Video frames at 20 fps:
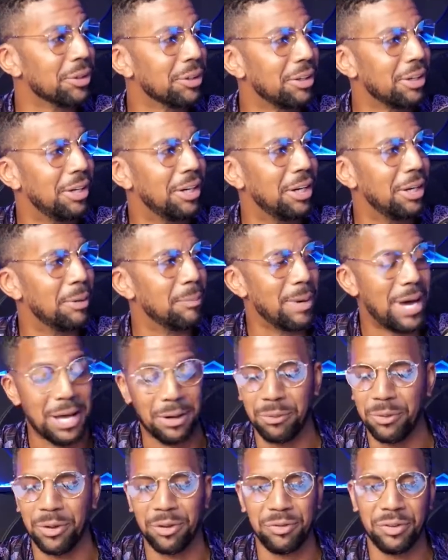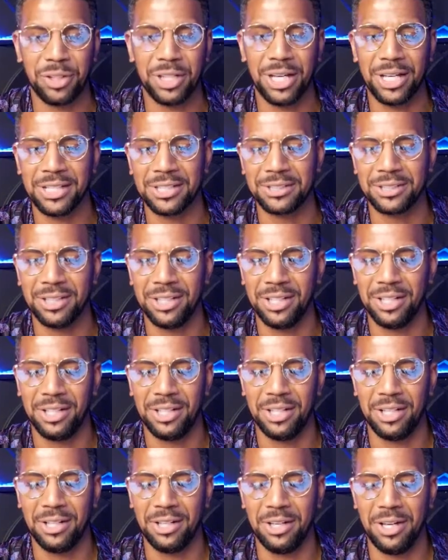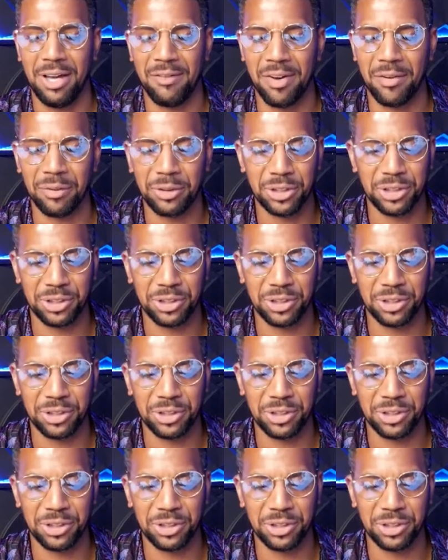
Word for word: Mm-hmm. Um, I don't know if you guys have ever